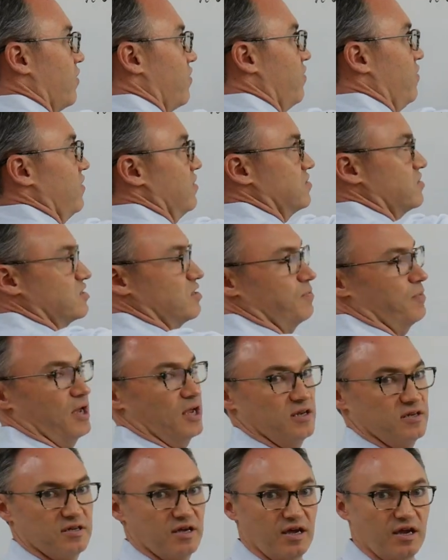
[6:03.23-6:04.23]
this to
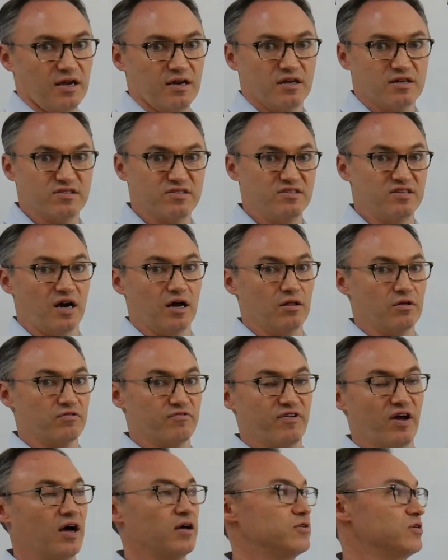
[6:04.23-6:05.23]
maintain its
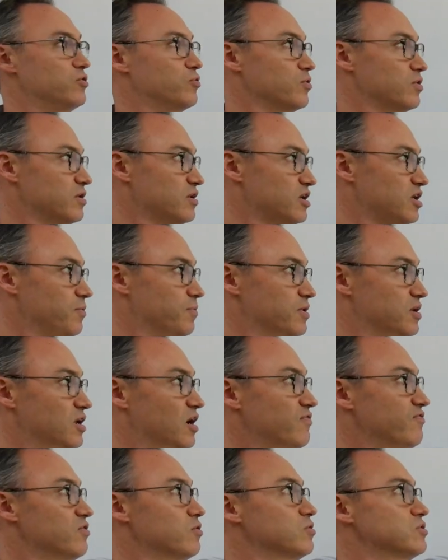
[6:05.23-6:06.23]
dollar value. We're going to keep
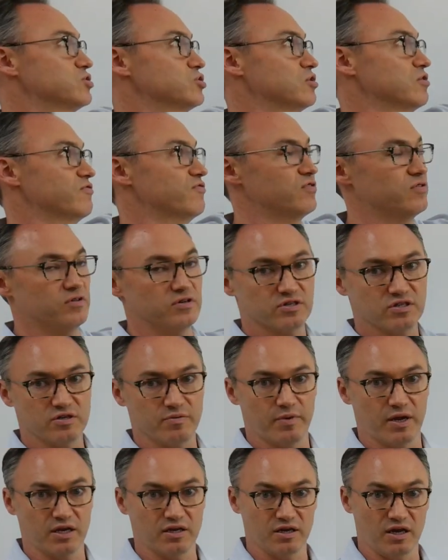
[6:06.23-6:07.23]
enough in reserve for this
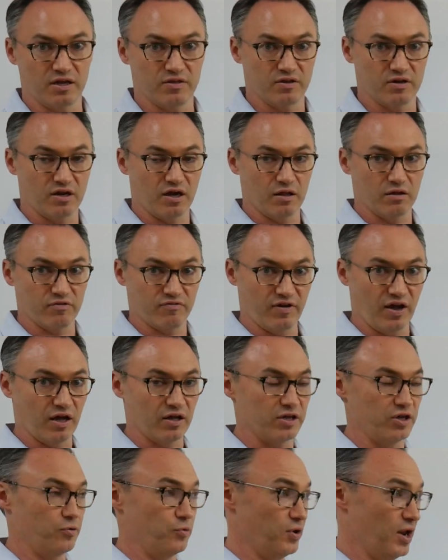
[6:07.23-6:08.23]
to maintain the dollar
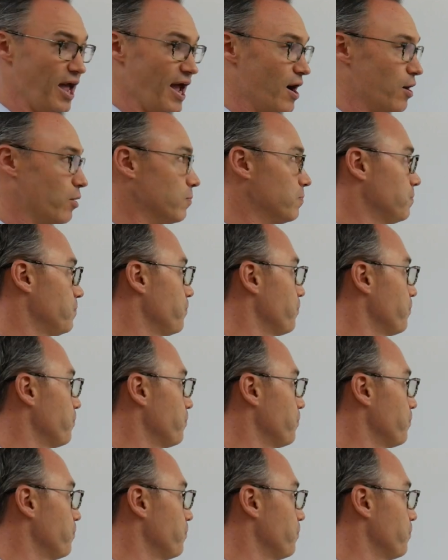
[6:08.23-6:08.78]
value. Now,